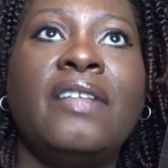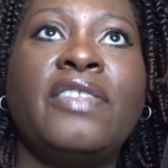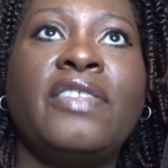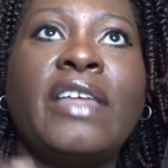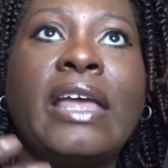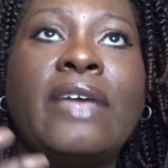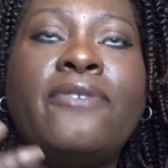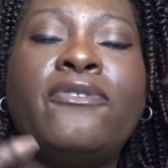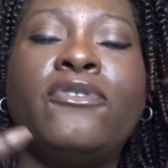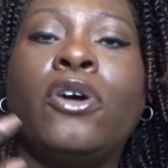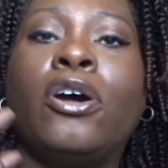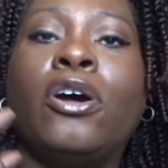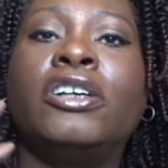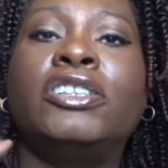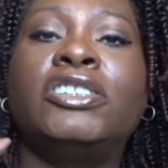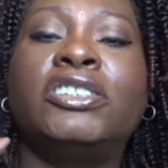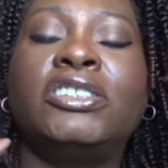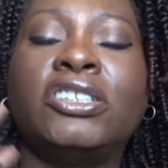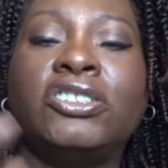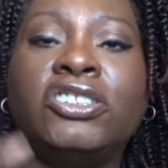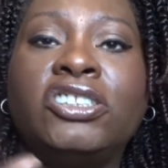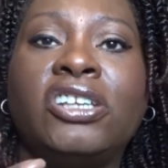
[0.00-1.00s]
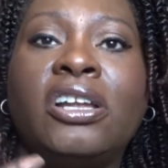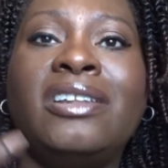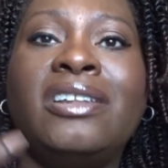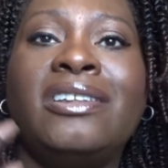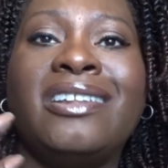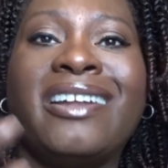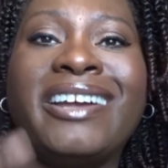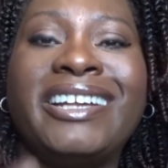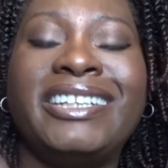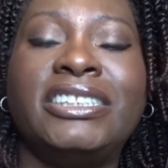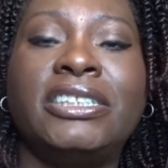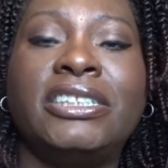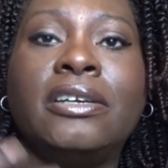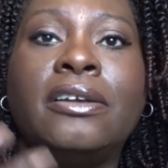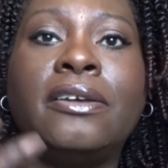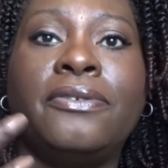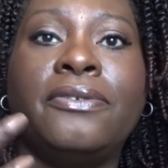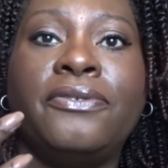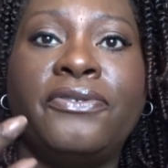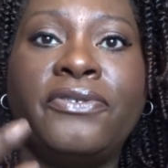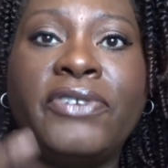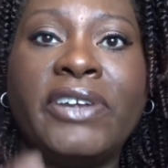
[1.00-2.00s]
they've got such a lighter
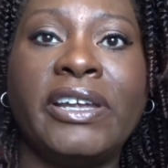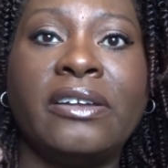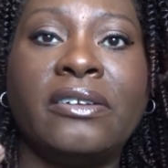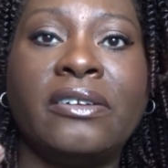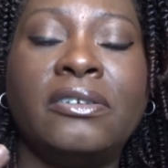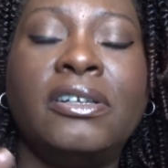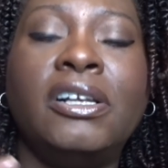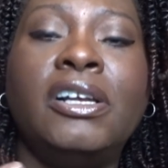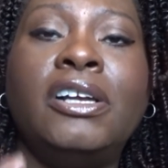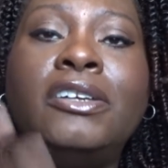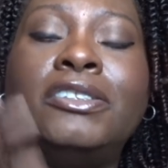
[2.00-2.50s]
feel.